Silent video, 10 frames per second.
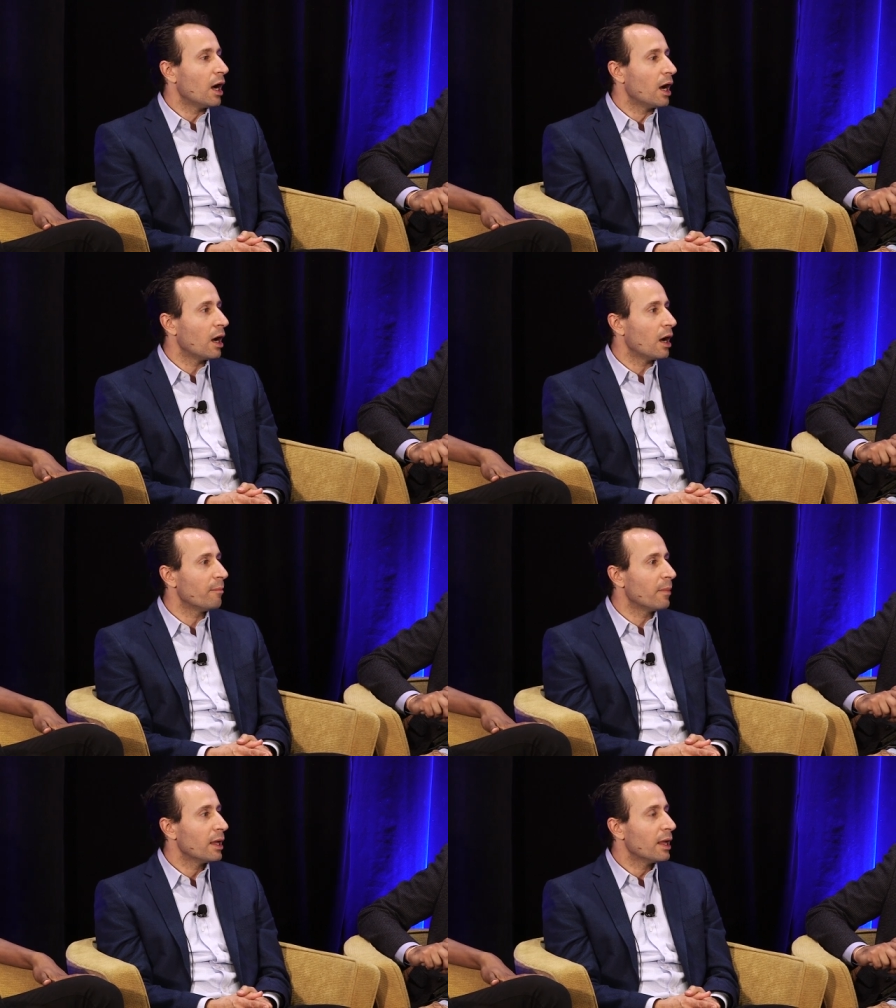
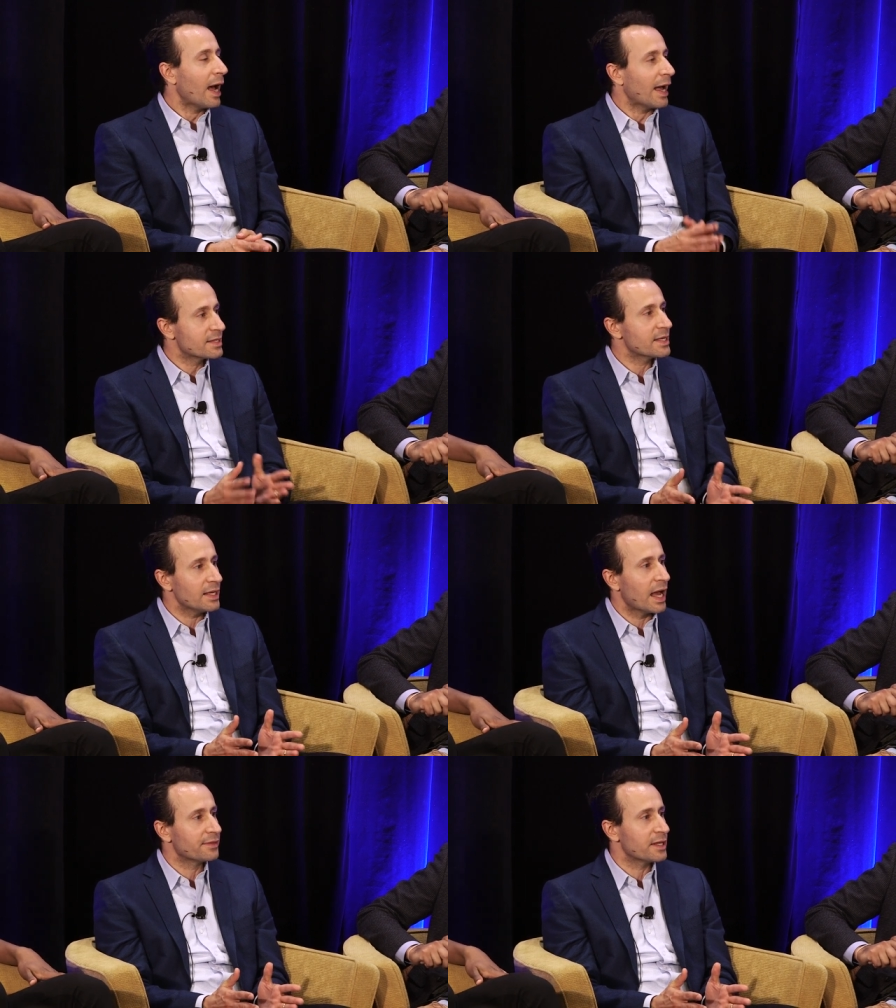Um, and
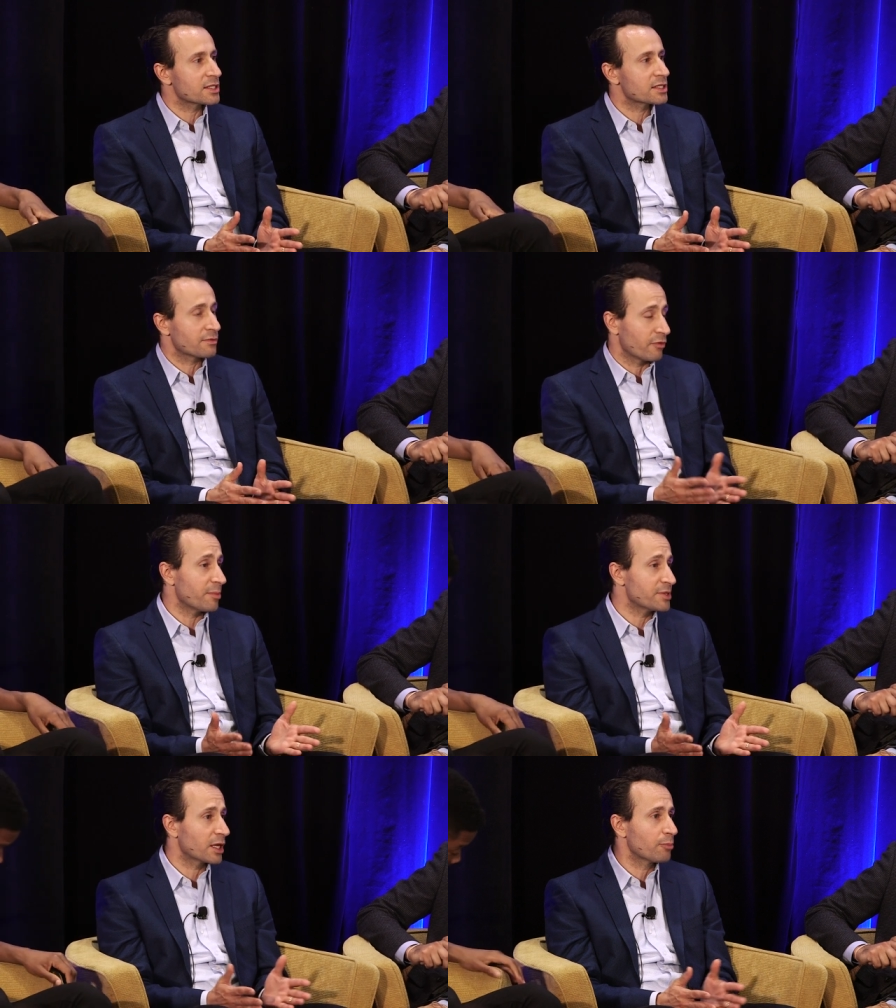he had this very
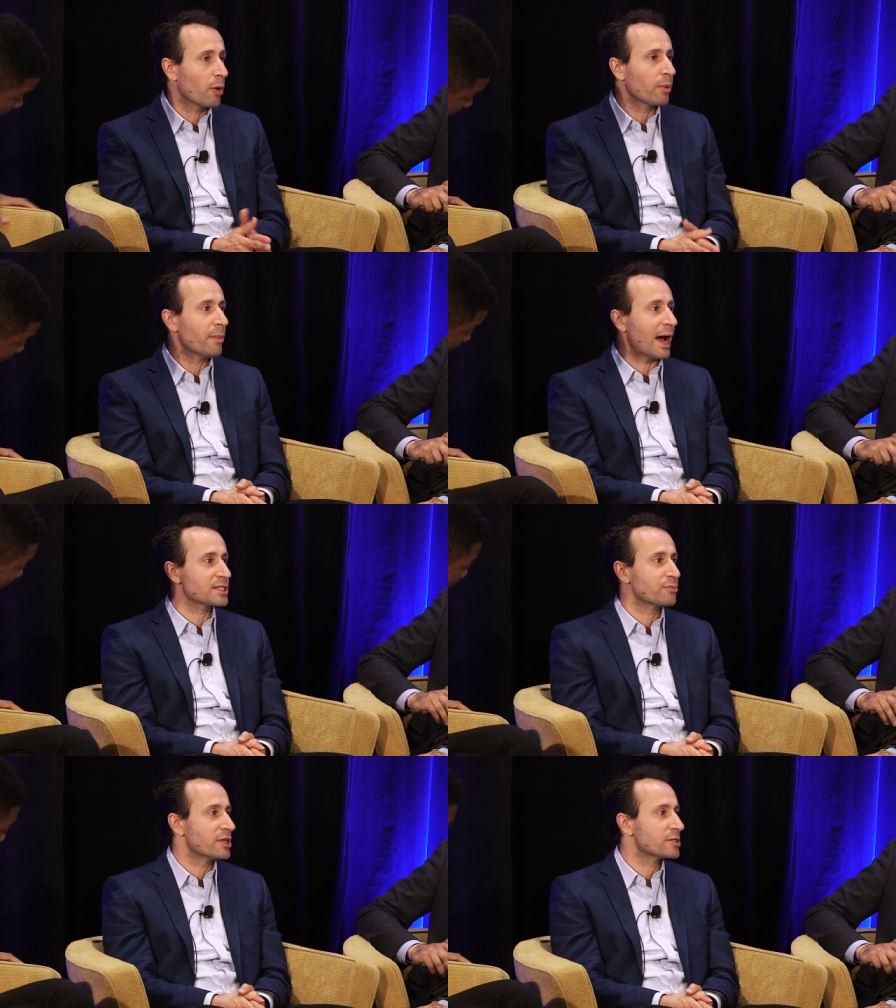particular problem
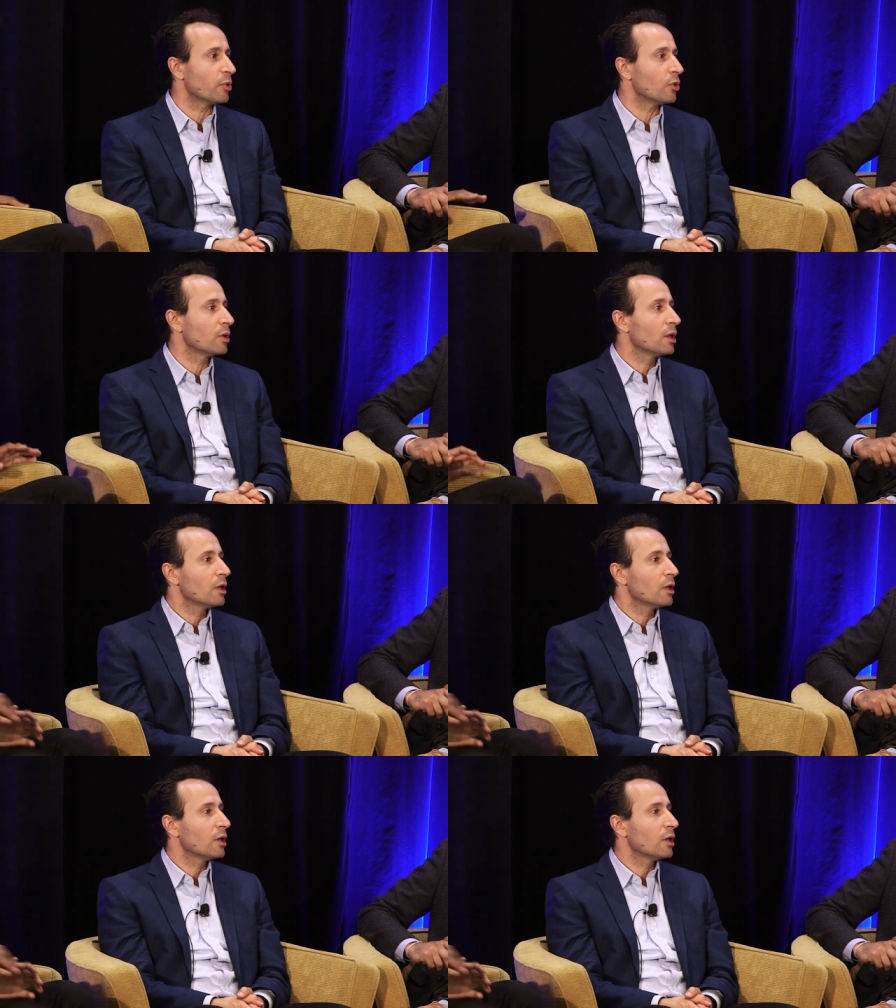as a principal.